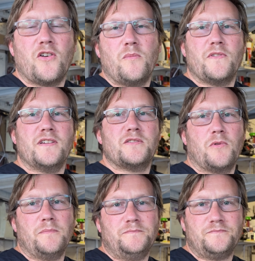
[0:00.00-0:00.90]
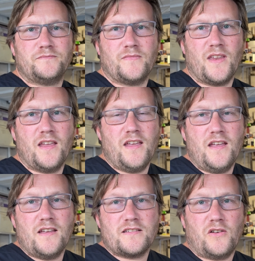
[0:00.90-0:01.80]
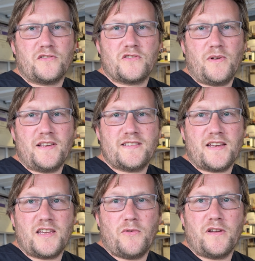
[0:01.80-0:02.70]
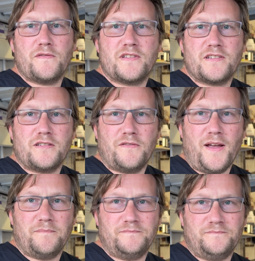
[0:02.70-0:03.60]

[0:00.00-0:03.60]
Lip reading: on with this one. So I'll just quickly take you over to the van.